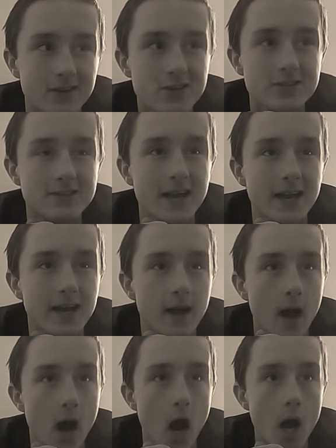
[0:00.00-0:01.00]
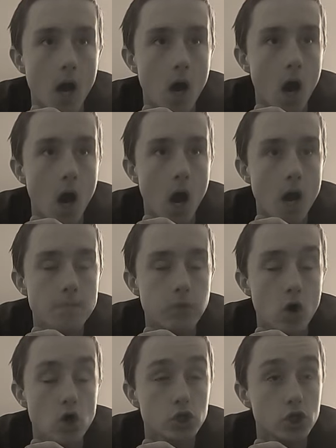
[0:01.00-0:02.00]
Just say I
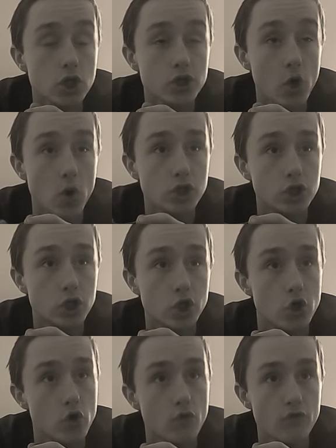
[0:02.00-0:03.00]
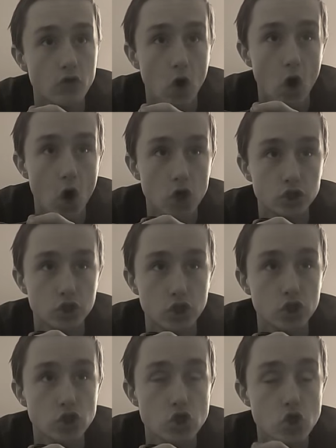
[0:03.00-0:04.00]
personally don't want you to do vlogs.
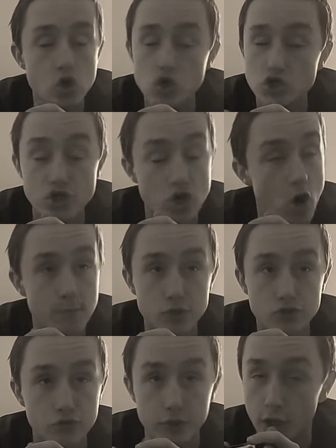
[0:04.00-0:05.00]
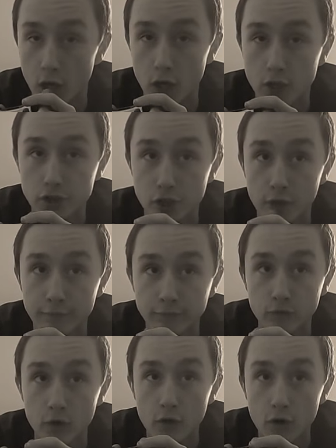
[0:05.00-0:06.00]
Just do geometry dash
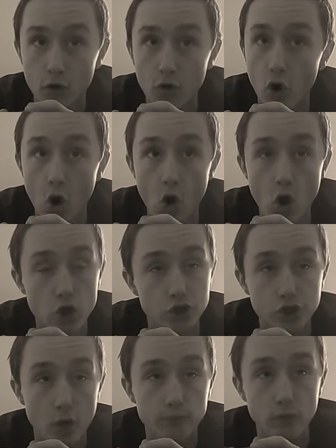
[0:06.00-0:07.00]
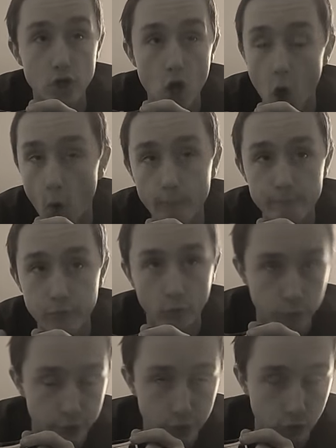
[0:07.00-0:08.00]
or something helpful
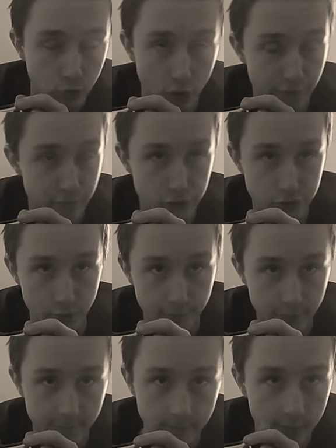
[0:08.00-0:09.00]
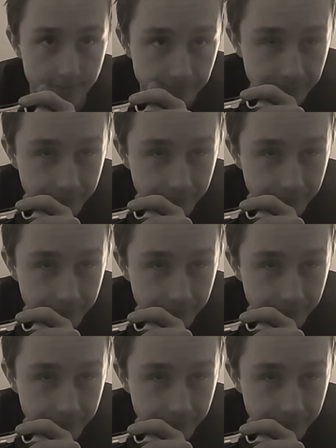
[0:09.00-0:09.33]
with your life or something. But